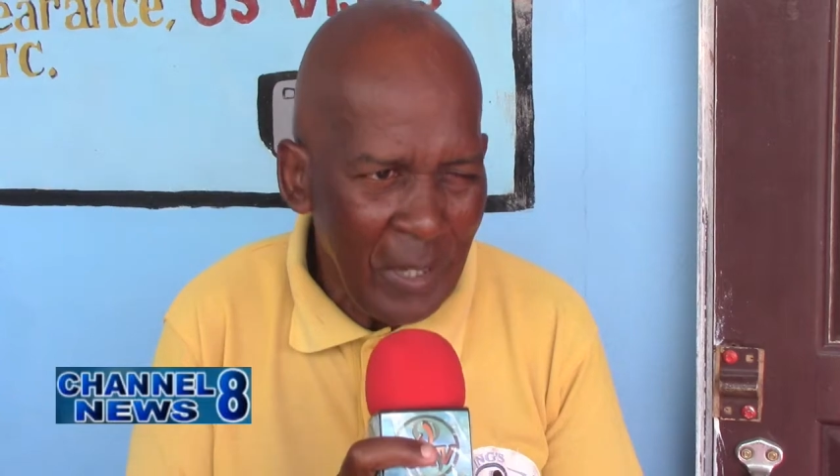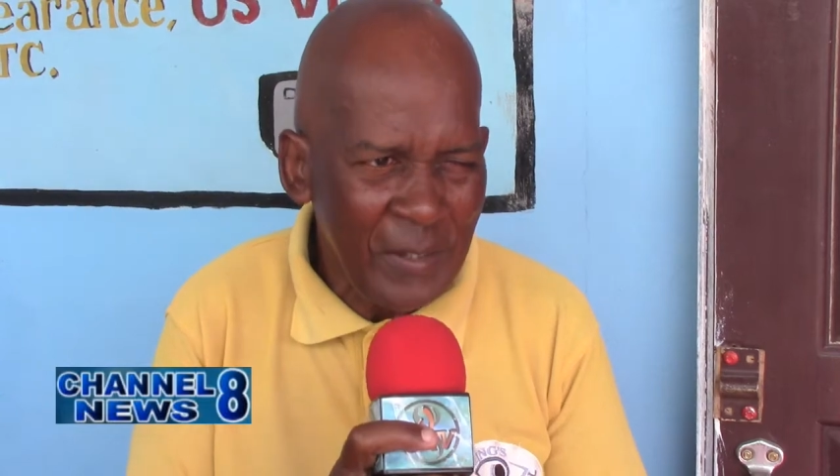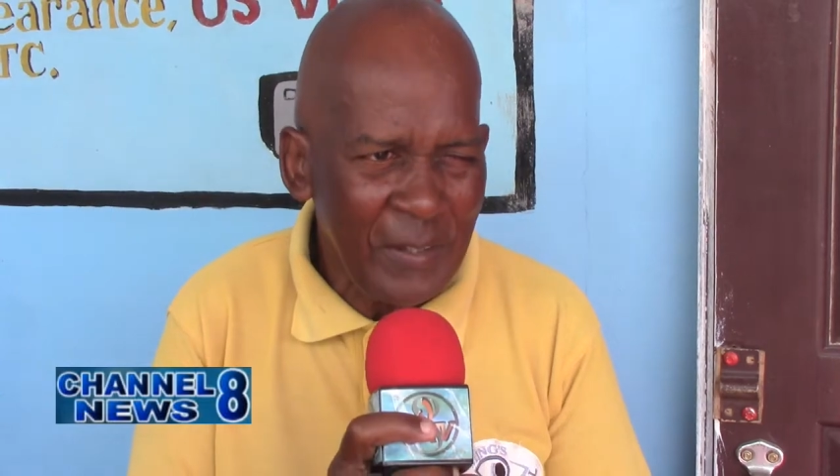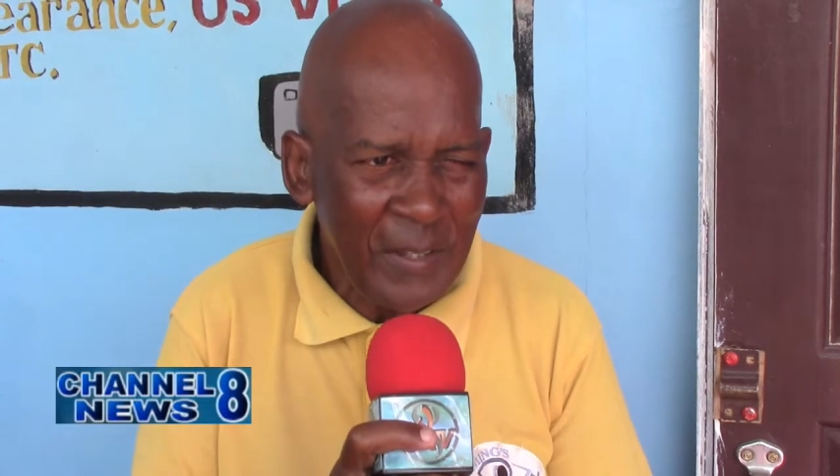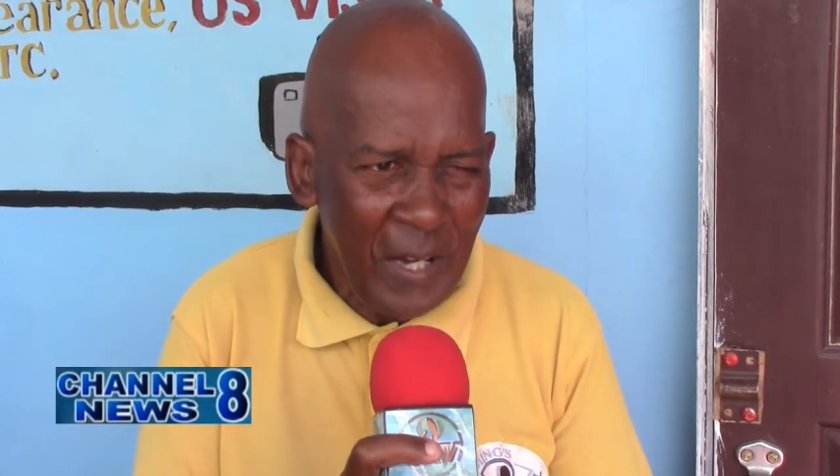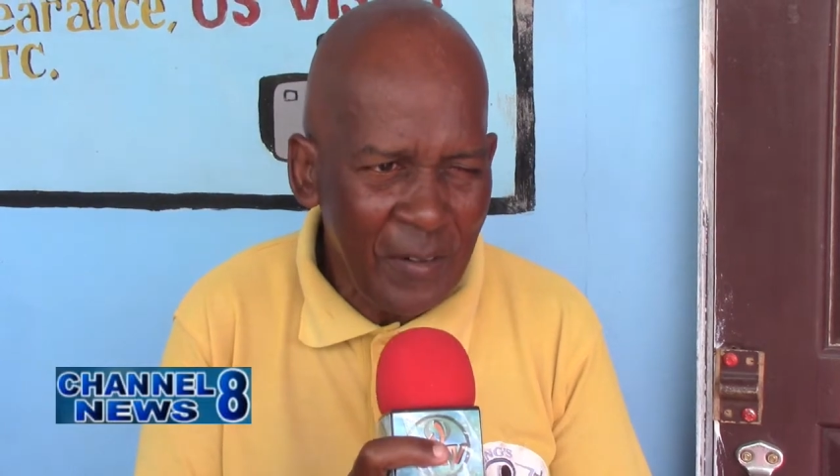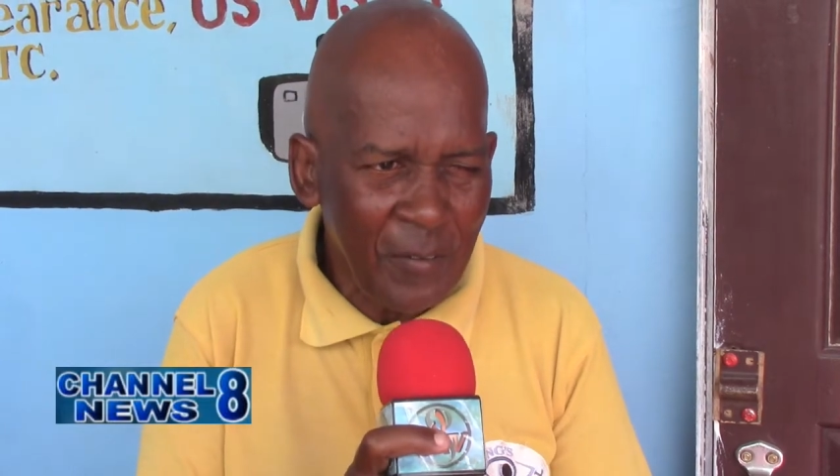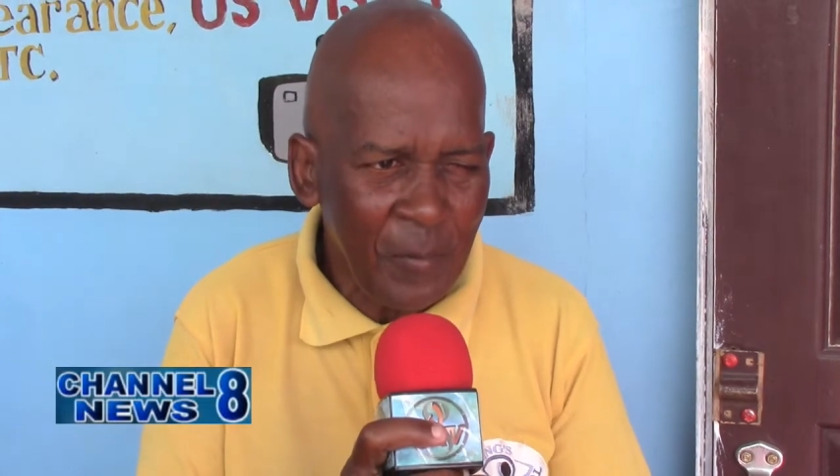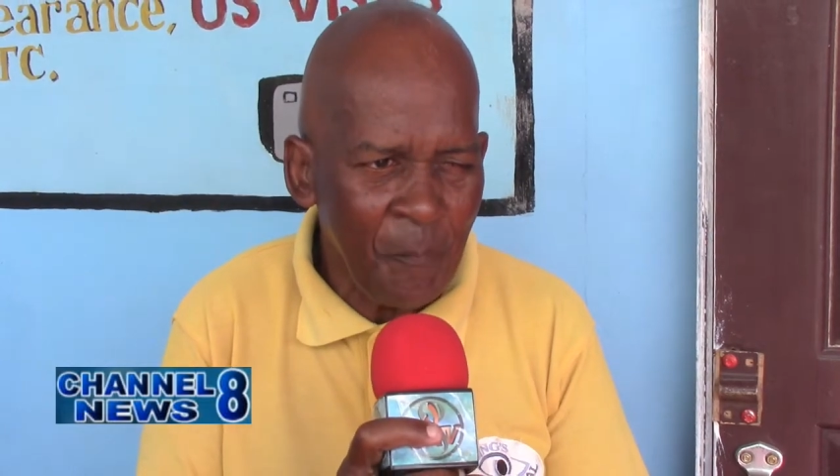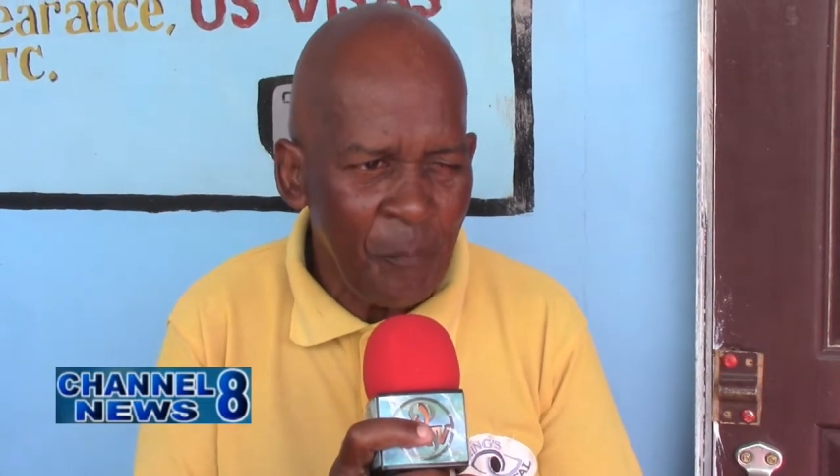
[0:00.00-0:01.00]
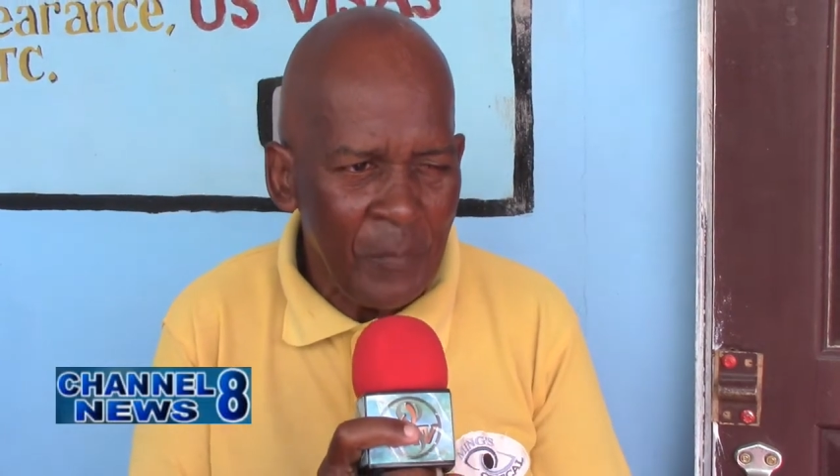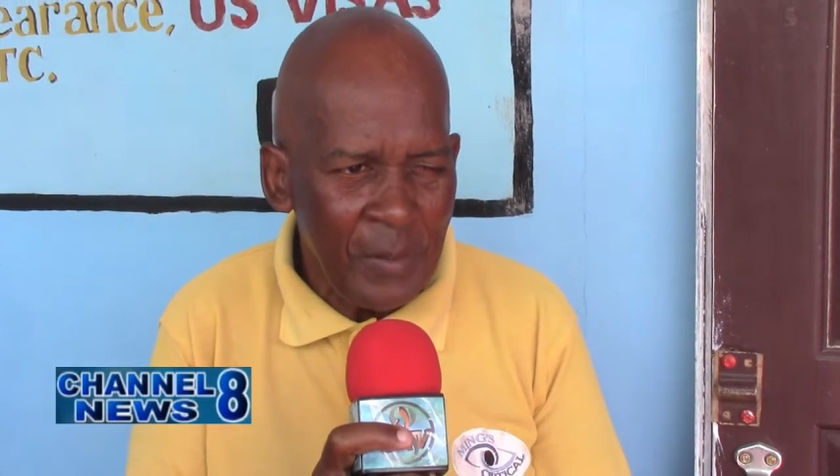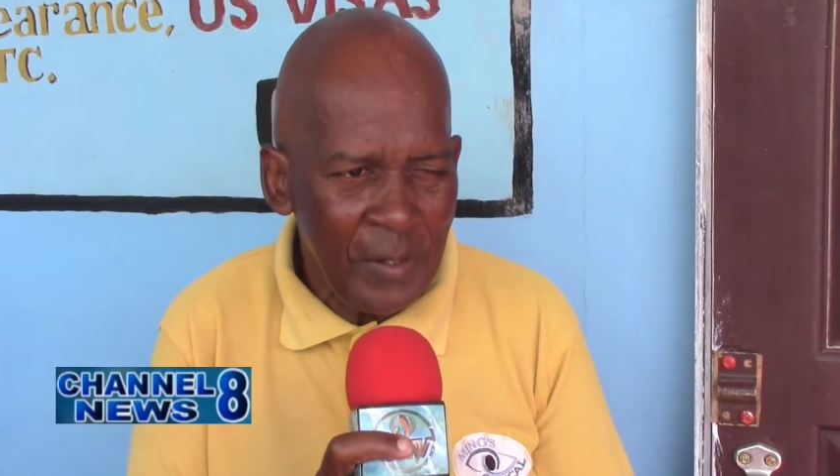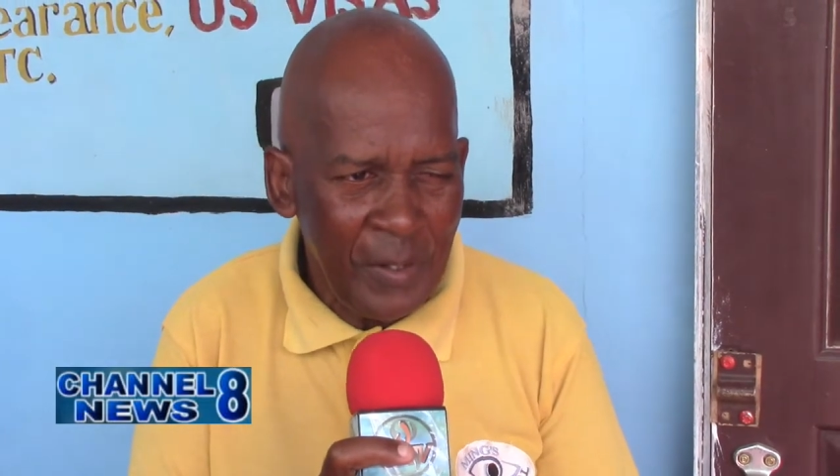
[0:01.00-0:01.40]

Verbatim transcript: like to thank the